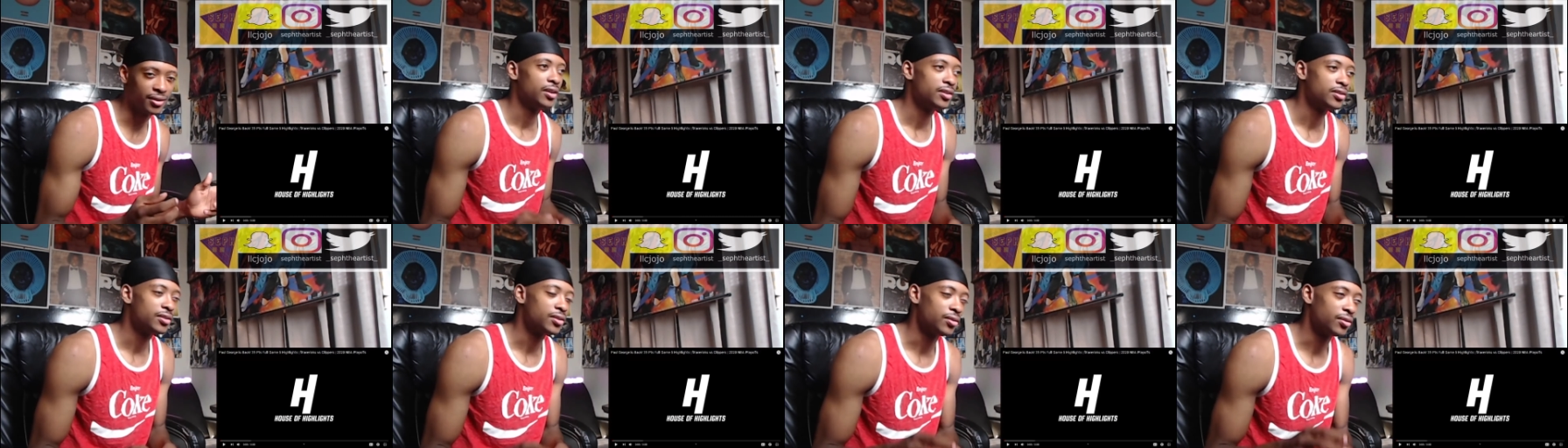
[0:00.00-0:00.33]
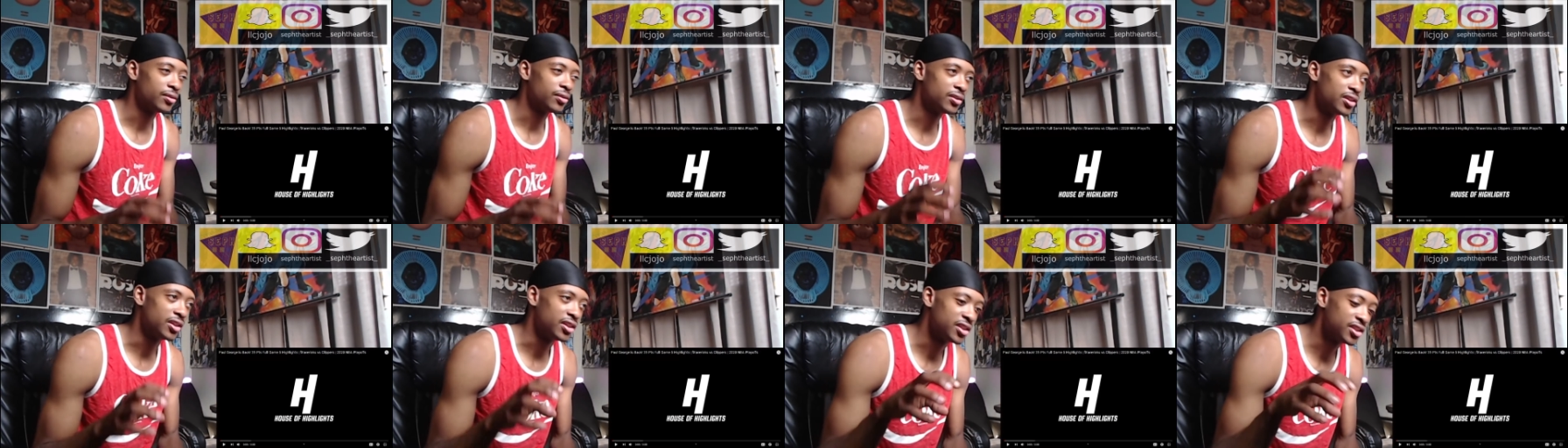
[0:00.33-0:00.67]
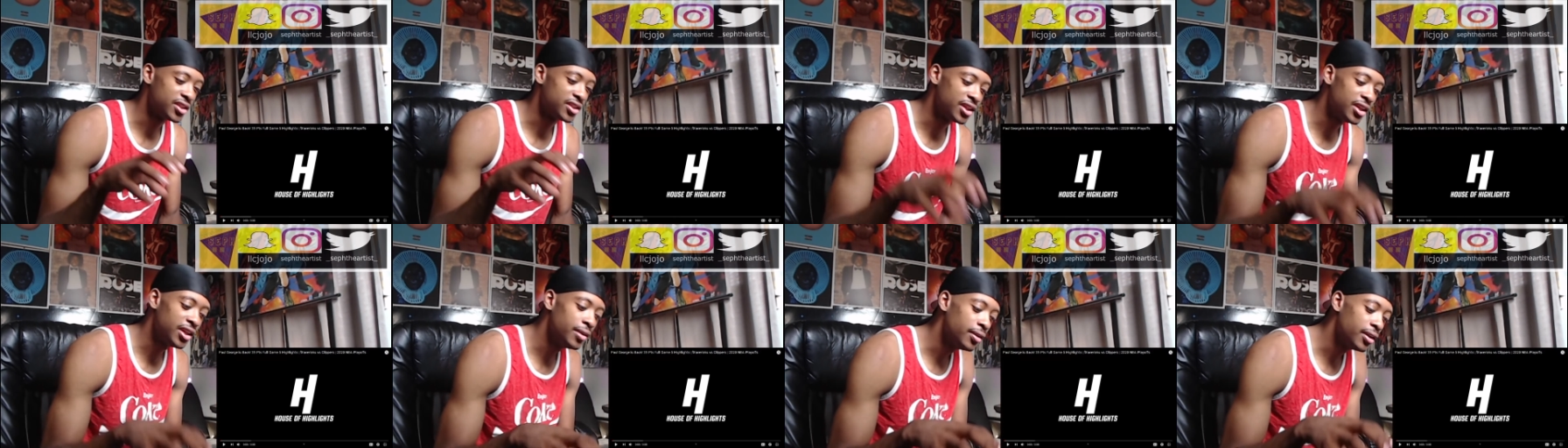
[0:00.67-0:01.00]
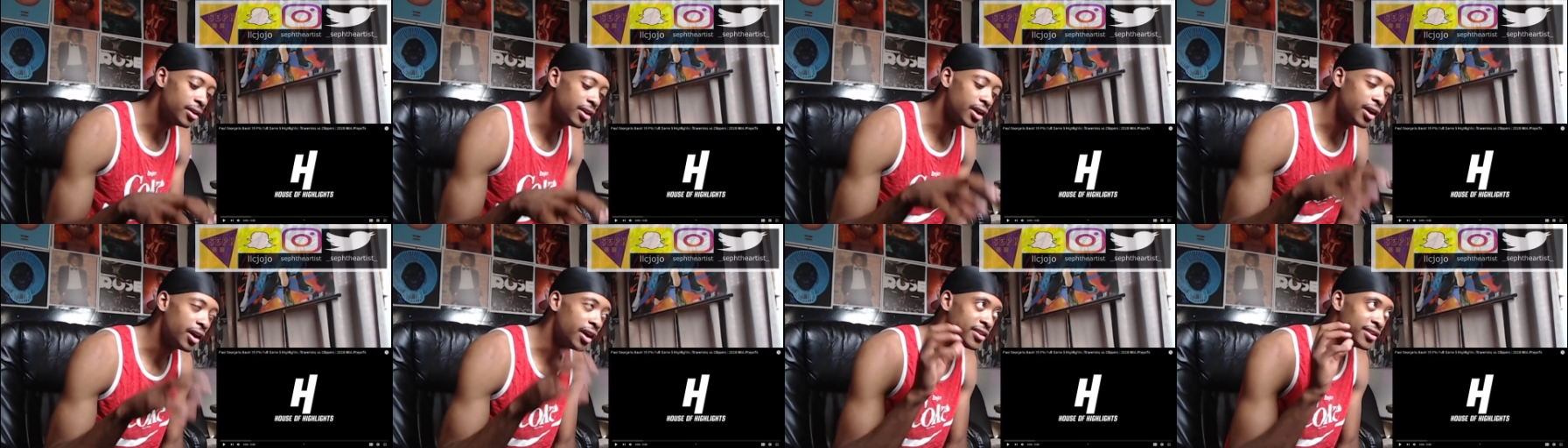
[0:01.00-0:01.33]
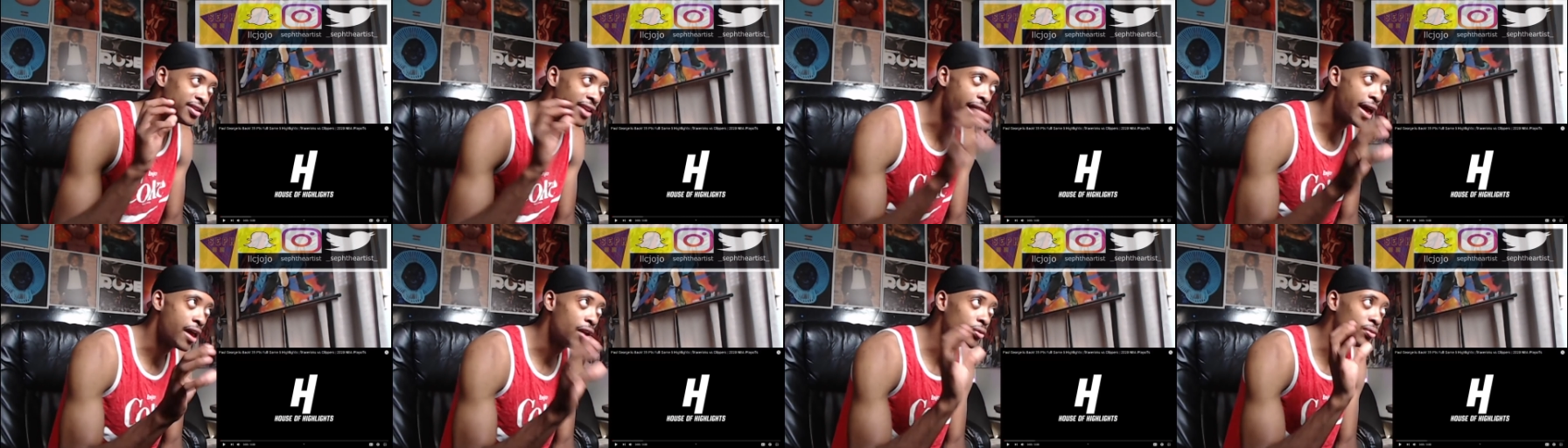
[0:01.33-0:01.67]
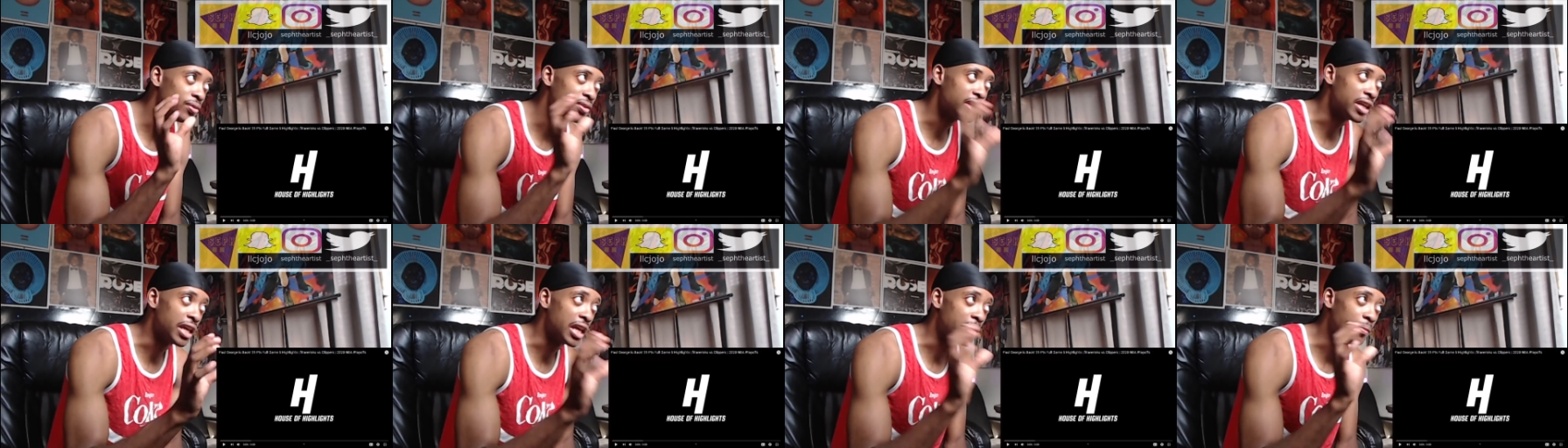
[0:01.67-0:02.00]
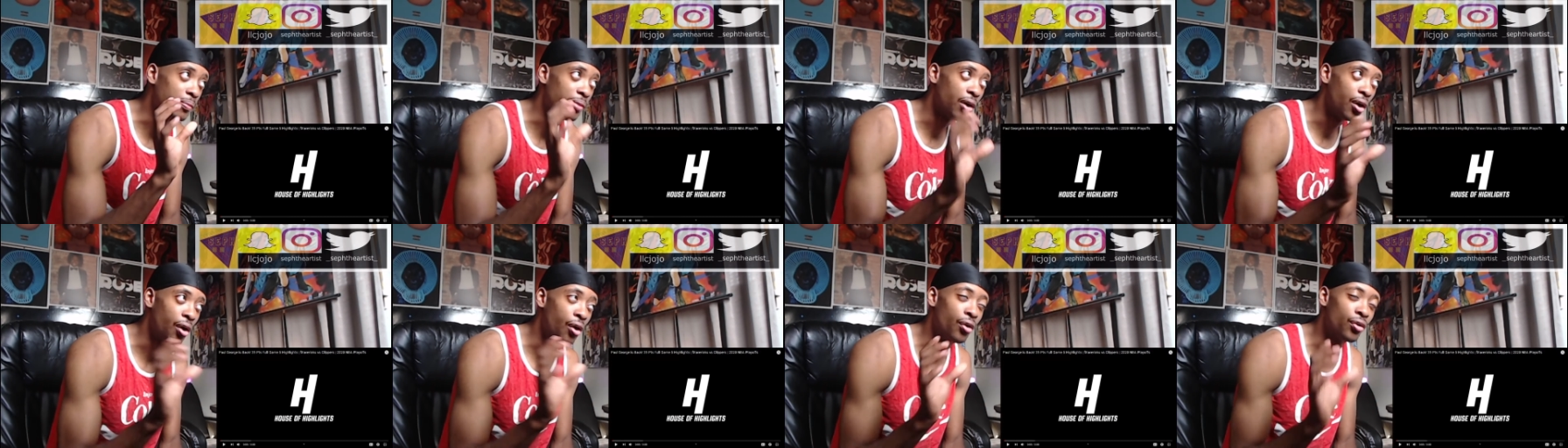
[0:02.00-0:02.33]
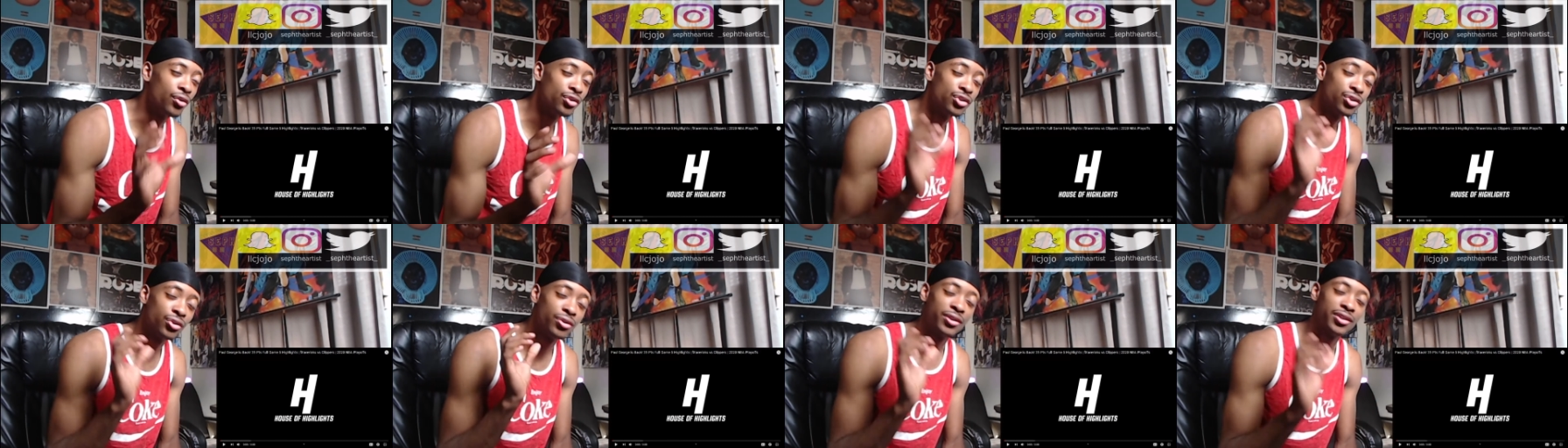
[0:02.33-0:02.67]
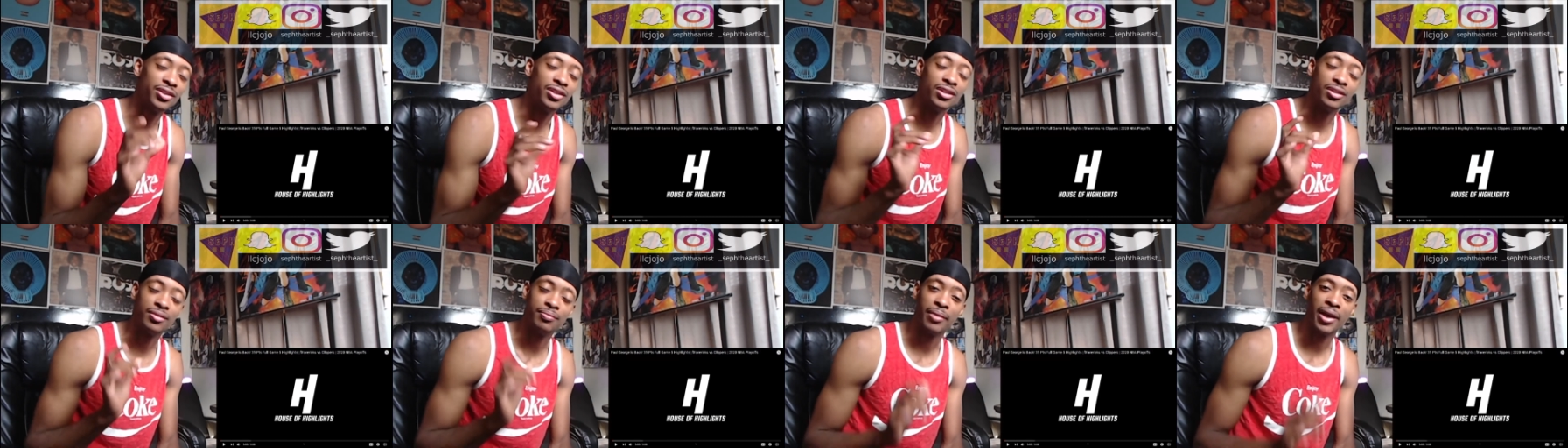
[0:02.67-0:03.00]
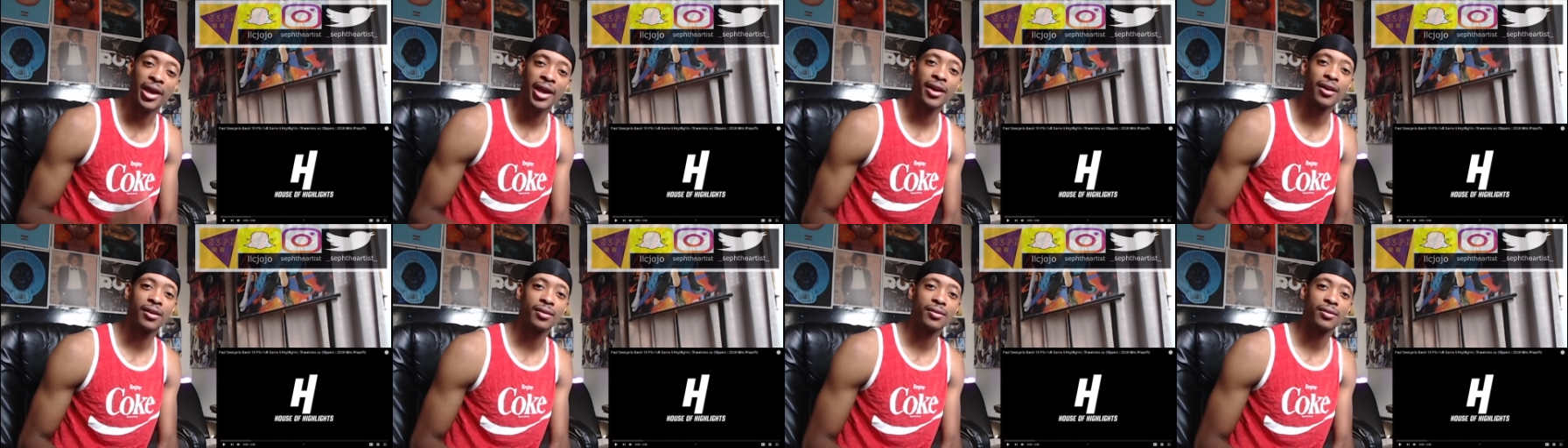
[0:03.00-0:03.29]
So to see a title saying Paul George is back,